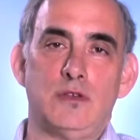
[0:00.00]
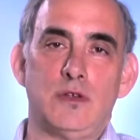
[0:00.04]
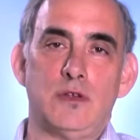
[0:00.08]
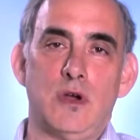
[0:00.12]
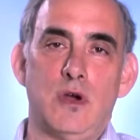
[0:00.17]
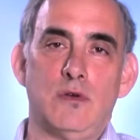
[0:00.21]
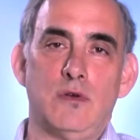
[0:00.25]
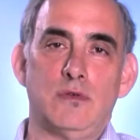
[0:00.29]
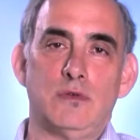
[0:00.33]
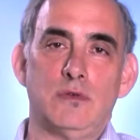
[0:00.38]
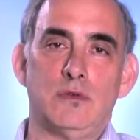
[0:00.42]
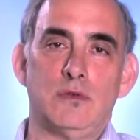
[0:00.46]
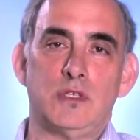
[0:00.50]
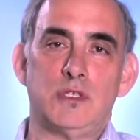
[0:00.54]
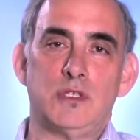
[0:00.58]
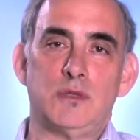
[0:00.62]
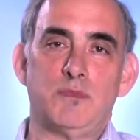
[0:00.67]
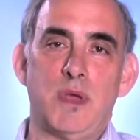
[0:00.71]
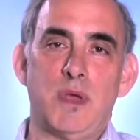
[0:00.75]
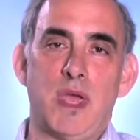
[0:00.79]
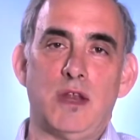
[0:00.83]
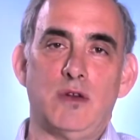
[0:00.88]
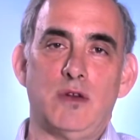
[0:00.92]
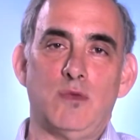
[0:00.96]
Don't
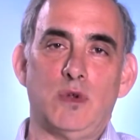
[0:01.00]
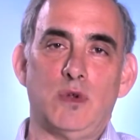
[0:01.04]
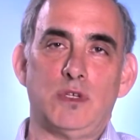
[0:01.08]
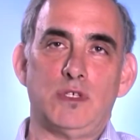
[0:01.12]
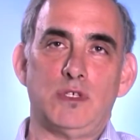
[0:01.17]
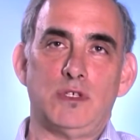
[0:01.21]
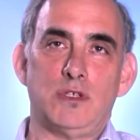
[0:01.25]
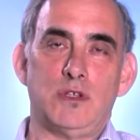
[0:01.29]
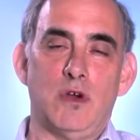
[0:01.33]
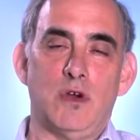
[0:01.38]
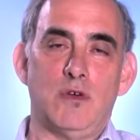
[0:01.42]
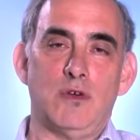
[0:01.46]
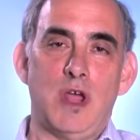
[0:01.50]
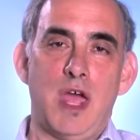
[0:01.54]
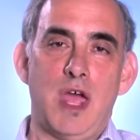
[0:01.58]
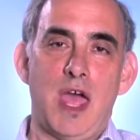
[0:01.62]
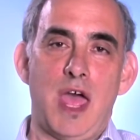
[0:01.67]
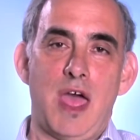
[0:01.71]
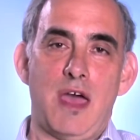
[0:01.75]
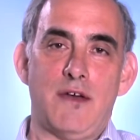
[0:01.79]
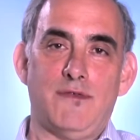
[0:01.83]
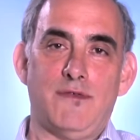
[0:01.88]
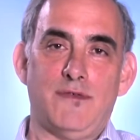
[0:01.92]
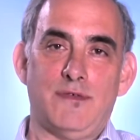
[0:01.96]
spend what you don't
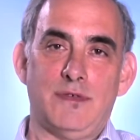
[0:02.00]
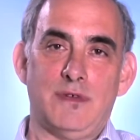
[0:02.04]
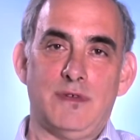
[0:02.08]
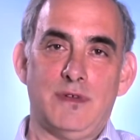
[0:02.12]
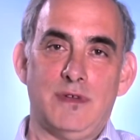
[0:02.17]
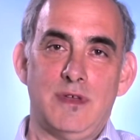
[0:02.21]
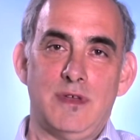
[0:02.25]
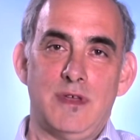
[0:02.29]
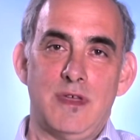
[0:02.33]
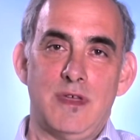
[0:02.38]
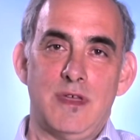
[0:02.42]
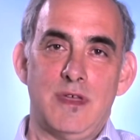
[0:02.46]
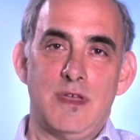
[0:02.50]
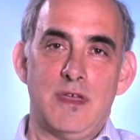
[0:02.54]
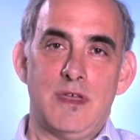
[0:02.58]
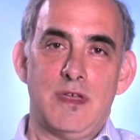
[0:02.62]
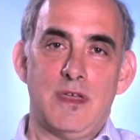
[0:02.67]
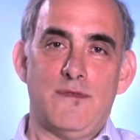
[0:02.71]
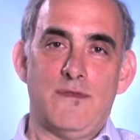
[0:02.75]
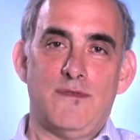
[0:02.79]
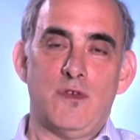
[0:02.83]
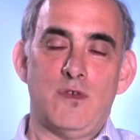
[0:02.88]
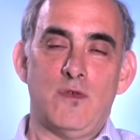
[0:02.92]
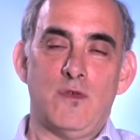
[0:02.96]
have.
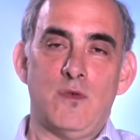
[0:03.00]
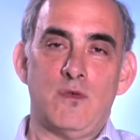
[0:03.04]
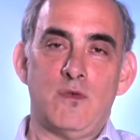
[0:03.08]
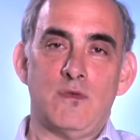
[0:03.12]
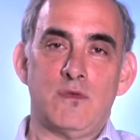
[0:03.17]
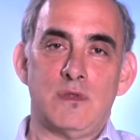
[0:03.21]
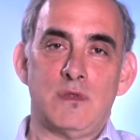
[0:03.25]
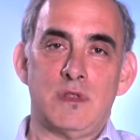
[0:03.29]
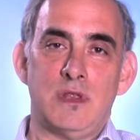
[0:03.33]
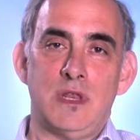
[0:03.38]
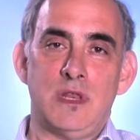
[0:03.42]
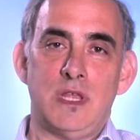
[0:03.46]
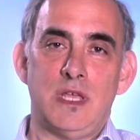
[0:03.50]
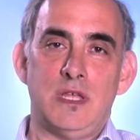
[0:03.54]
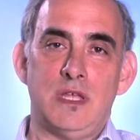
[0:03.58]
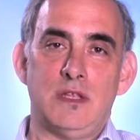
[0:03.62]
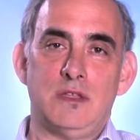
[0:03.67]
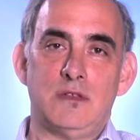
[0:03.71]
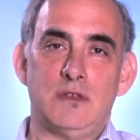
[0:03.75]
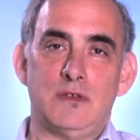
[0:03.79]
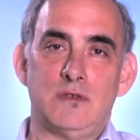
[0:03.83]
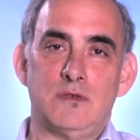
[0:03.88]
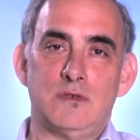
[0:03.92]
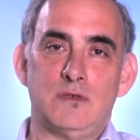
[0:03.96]
If you need
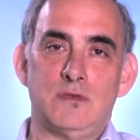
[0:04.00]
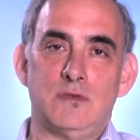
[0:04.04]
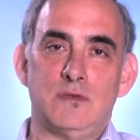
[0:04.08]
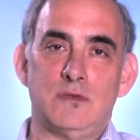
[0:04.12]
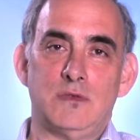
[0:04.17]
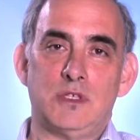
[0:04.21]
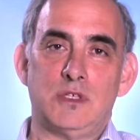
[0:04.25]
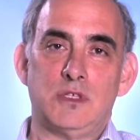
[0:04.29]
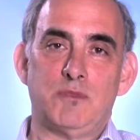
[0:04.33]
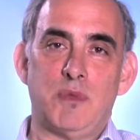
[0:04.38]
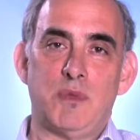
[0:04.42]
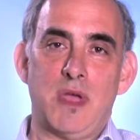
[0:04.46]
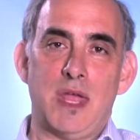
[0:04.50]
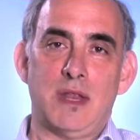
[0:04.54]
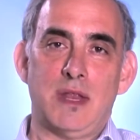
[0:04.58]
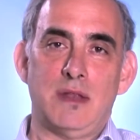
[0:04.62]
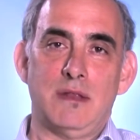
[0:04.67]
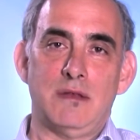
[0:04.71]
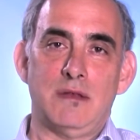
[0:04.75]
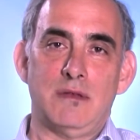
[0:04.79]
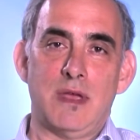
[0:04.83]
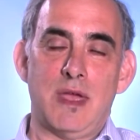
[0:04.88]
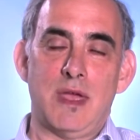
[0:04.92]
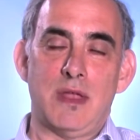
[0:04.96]
to
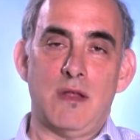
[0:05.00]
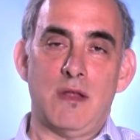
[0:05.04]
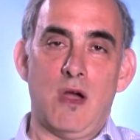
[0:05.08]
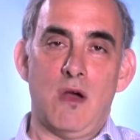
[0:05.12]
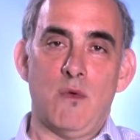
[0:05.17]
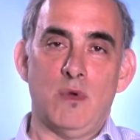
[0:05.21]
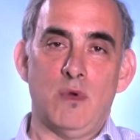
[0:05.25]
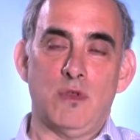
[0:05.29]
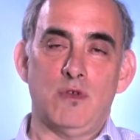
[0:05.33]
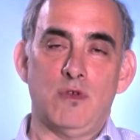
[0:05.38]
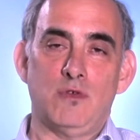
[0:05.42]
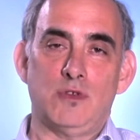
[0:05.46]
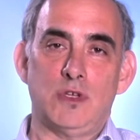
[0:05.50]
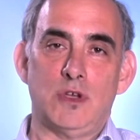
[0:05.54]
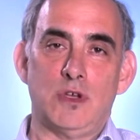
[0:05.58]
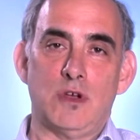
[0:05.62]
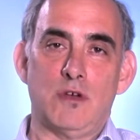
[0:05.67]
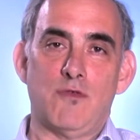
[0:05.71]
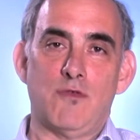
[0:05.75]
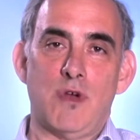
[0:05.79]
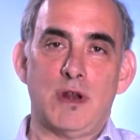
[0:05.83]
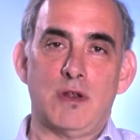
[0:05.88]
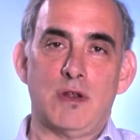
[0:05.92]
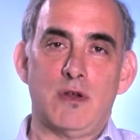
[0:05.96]
spend and using a
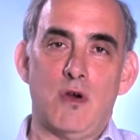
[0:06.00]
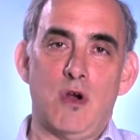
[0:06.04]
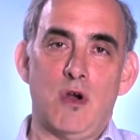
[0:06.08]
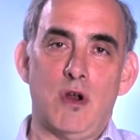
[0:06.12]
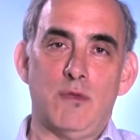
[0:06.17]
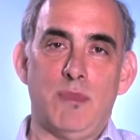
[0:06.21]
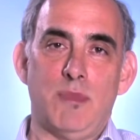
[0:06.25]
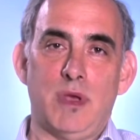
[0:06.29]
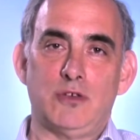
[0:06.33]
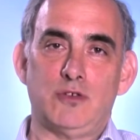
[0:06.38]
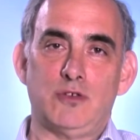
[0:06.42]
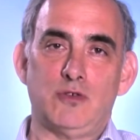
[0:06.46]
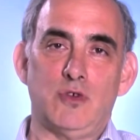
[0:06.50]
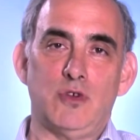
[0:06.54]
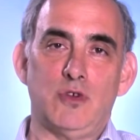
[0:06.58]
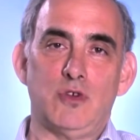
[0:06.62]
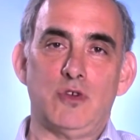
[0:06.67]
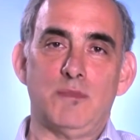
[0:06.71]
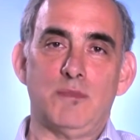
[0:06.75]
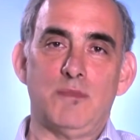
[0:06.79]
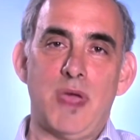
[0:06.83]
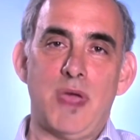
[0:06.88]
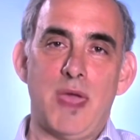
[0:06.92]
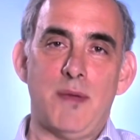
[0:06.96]
credit card, make sure you
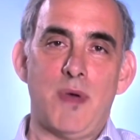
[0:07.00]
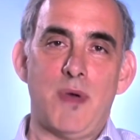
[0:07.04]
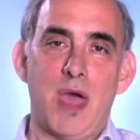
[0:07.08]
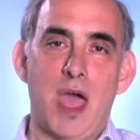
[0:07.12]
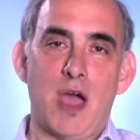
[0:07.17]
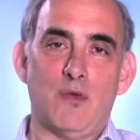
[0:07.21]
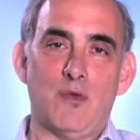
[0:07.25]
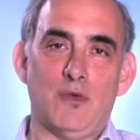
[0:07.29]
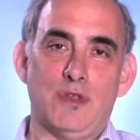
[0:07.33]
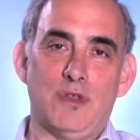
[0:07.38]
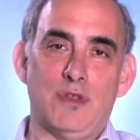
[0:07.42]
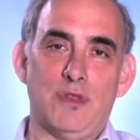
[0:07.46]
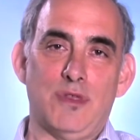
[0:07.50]
can pay back within